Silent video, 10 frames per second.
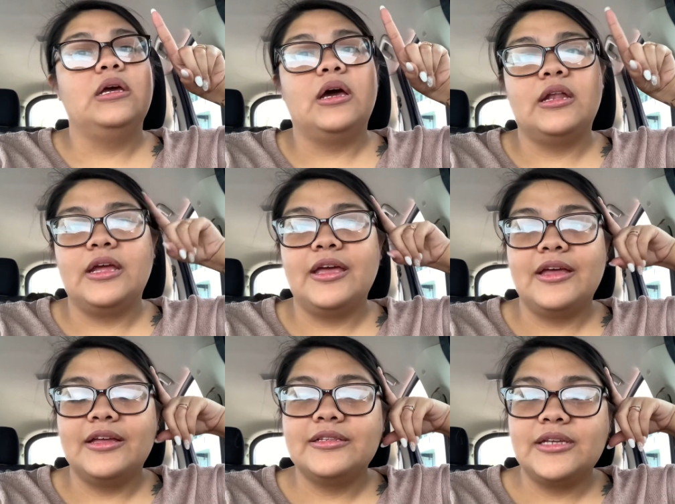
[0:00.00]

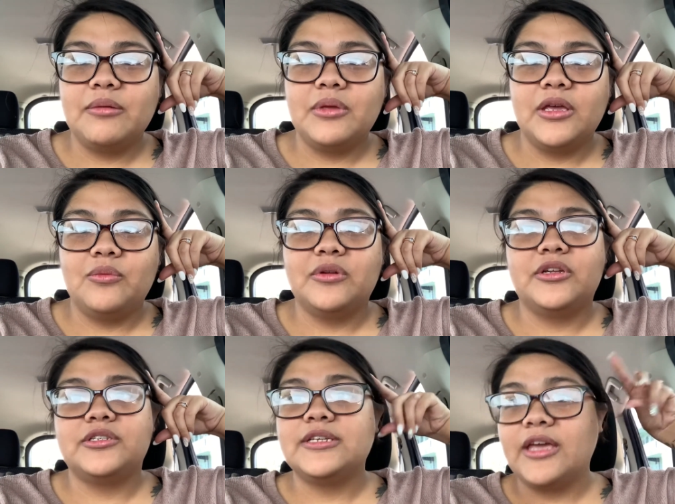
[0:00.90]
Aleah and Daemian, when
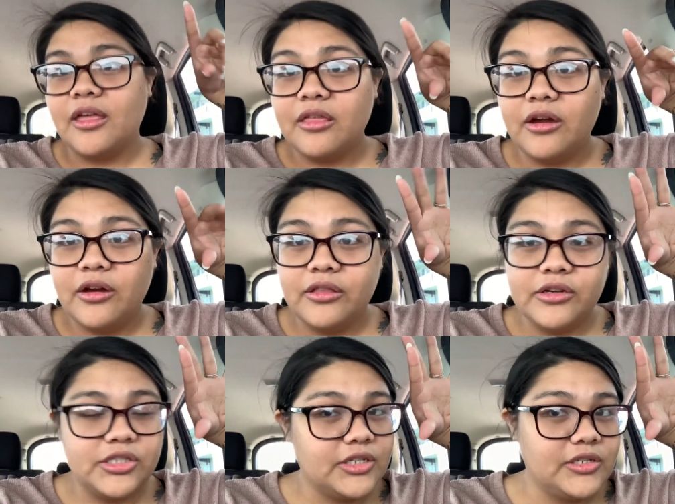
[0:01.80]
they're together, they're
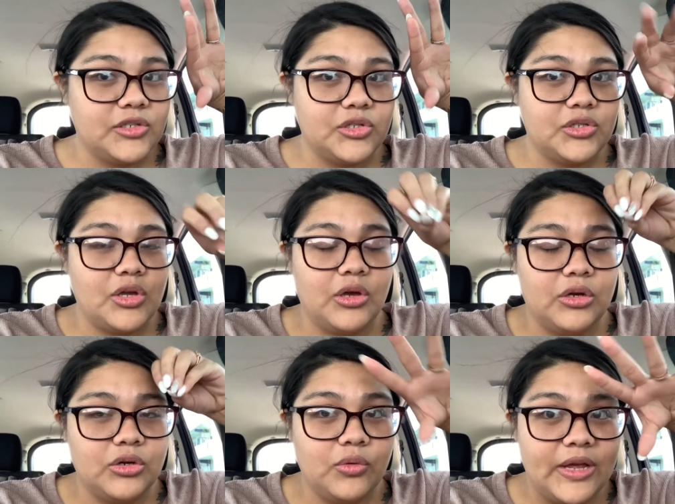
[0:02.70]
just
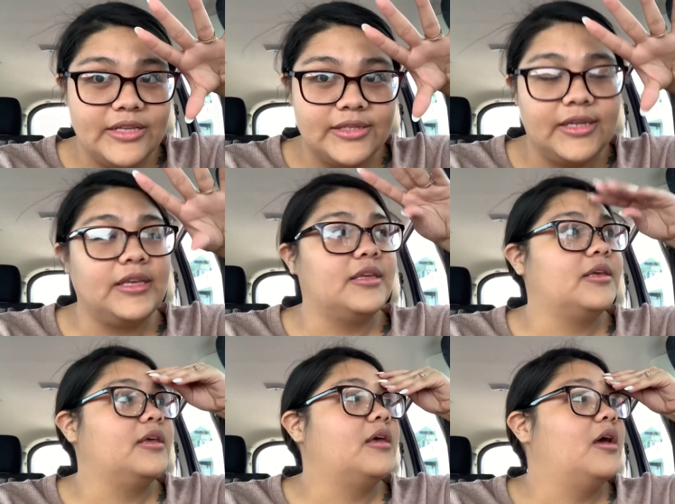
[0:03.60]
crazy.
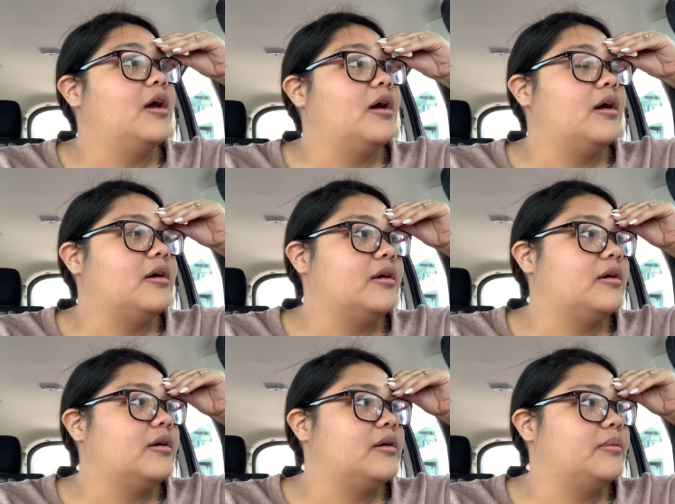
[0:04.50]

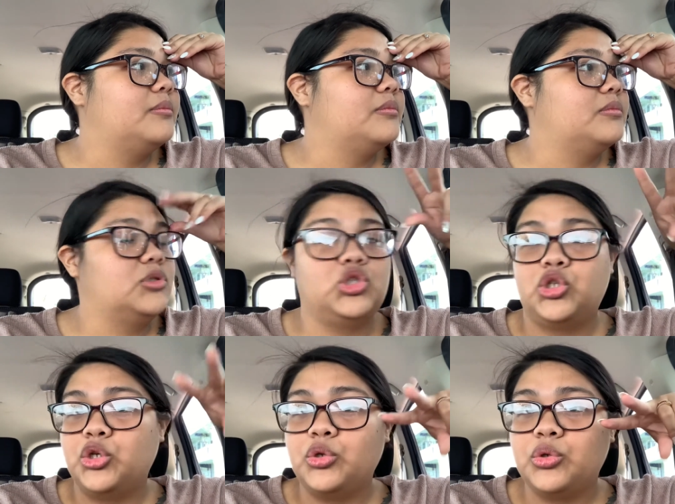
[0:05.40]
Um,
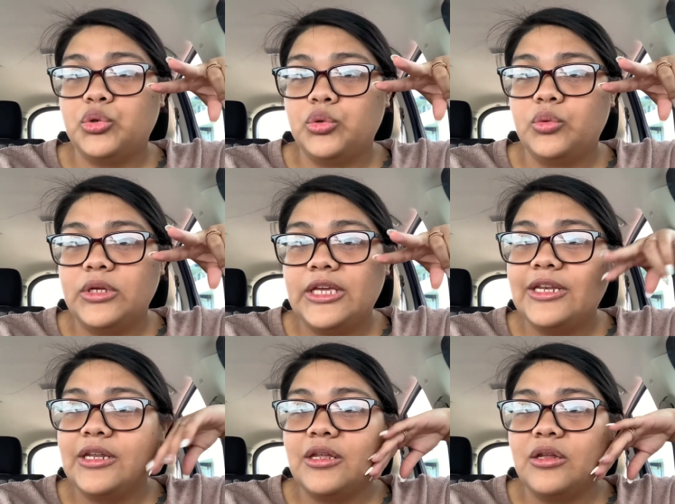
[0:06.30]
two, he
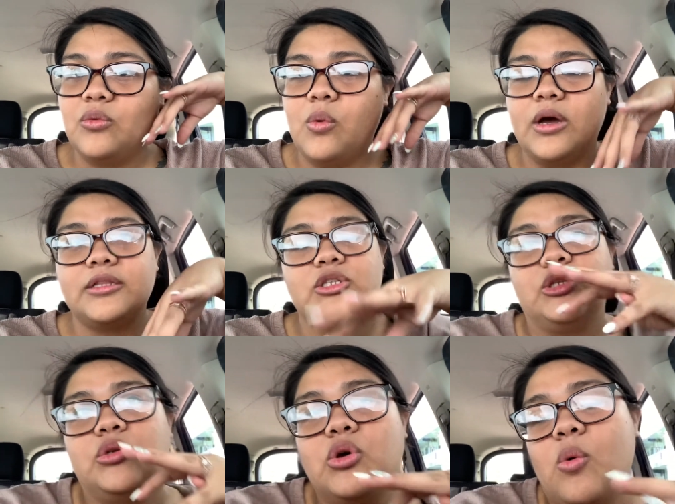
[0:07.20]
didn't want
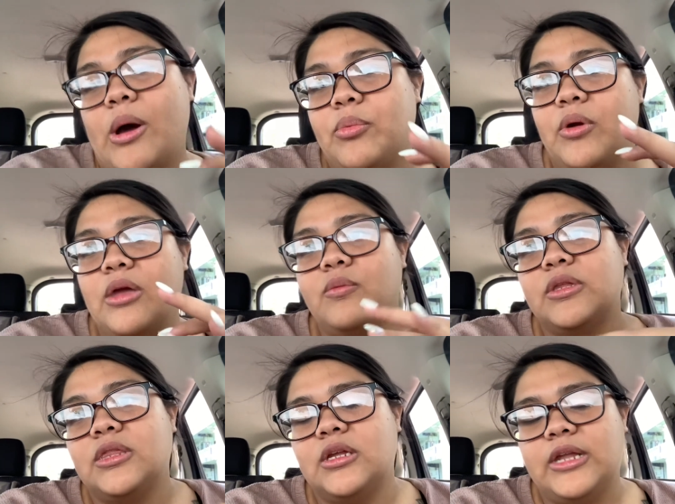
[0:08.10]
to cooperate
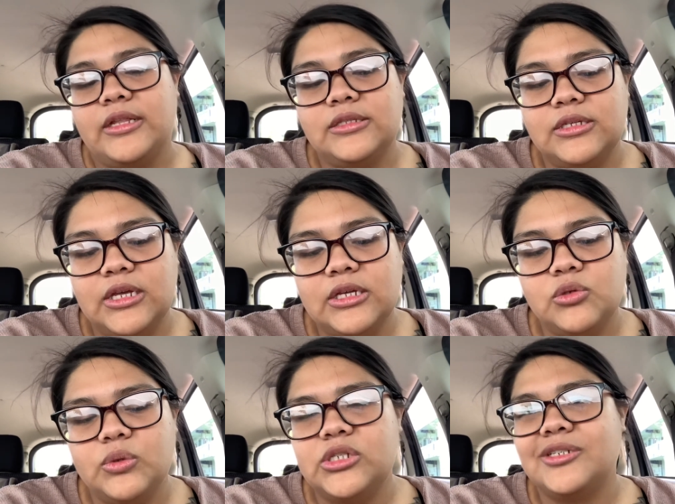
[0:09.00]
with the dentist,
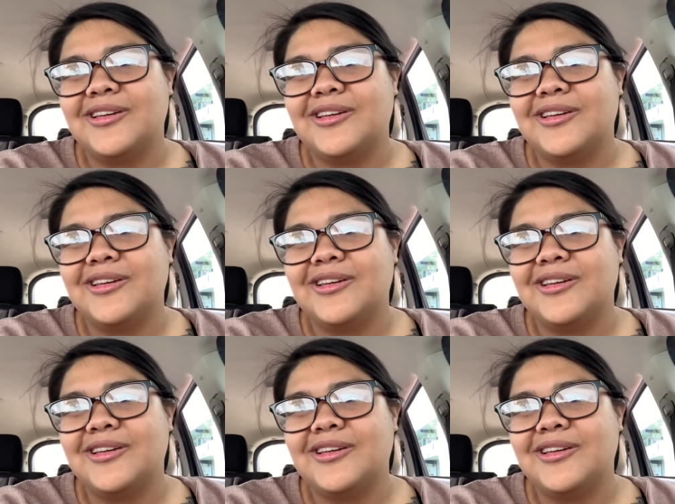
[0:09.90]
which,